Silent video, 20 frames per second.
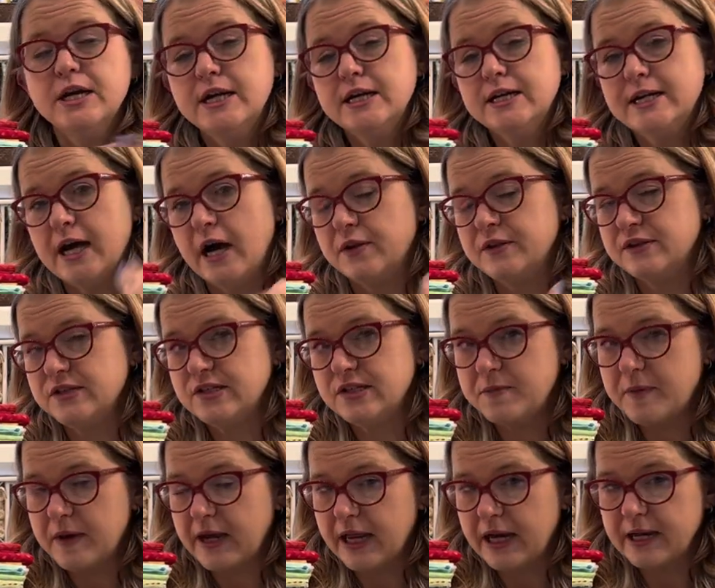Now, this is the
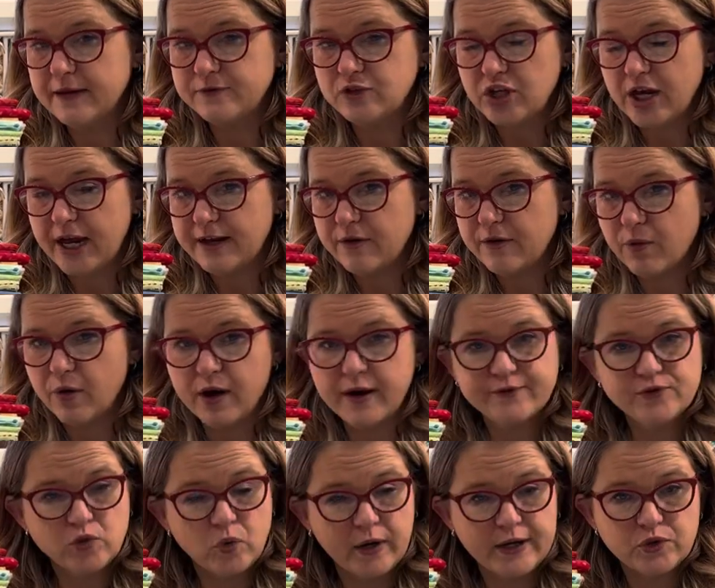beginning of January of
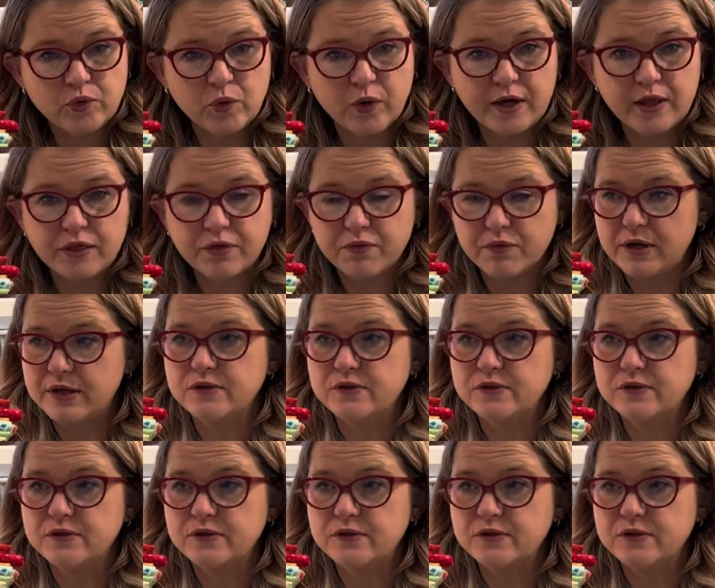2023,